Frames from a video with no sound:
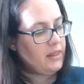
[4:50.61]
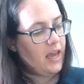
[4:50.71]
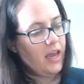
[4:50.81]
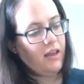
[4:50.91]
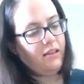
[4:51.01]

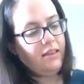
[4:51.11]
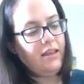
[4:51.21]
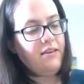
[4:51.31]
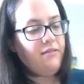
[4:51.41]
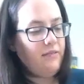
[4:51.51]
They
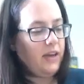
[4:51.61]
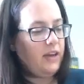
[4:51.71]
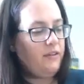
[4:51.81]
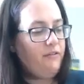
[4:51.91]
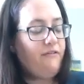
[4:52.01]
live
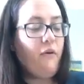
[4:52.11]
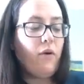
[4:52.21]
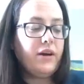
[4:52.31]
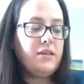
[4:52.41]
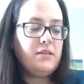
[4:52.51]
in
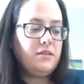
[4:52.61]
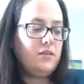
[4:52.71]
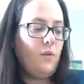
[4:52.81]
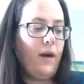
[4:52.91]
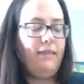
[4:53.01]

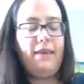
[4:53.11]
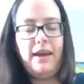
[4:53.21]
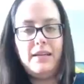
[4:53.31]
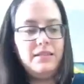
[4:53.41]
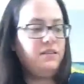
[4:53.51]
forests,
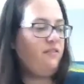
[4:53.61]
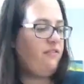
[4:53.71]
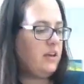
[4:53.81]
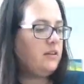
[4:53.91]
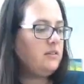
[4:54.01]
wetlands,
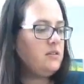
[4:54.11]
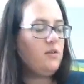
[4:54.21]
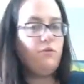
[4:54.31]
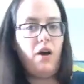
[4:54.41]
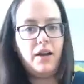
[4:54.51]
fields,
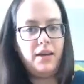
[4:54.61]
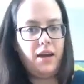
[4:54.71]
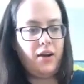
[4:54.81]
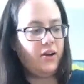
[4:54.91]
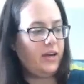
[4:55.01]
rocky
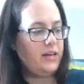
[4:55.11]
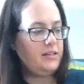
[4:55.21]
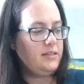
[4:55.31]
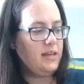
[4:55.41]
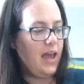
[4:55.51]

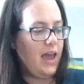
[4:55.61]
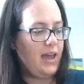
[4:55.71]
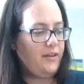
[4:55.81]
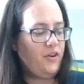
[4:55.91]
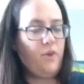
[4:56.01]
areas,
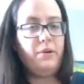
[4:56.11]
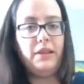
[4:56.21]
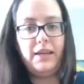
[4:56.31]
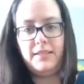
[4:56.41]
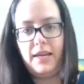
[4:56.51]
and urban
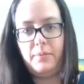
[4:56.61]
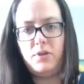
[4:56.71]
landscapes.